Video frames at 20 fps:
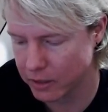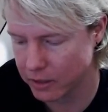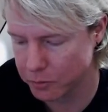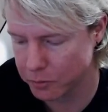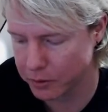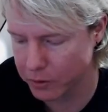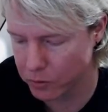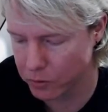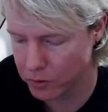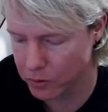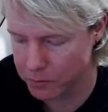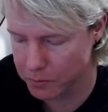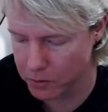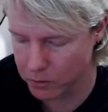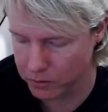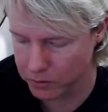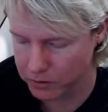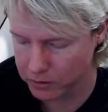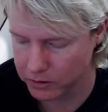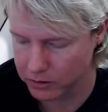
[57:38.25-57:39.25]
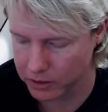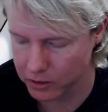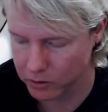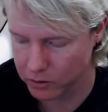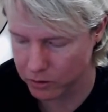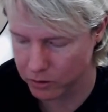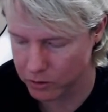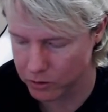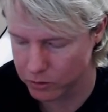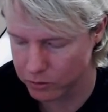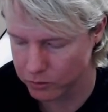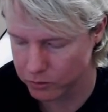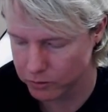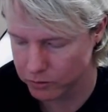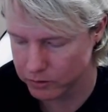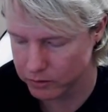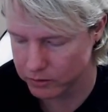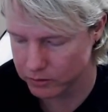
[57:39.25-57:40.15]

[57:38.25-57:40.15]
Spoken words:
pre-order bonus, code.